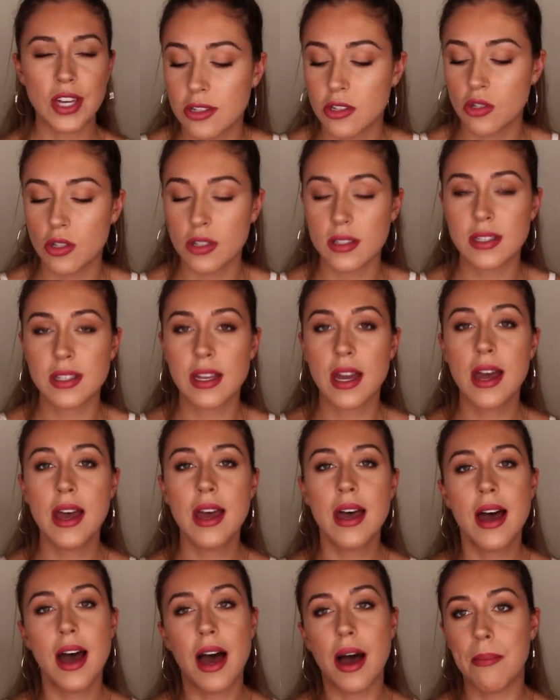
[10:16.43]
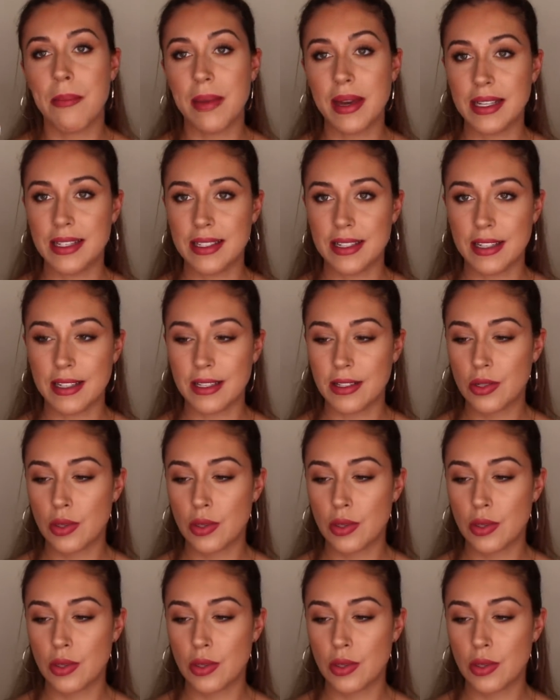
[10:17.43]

It's just amazing.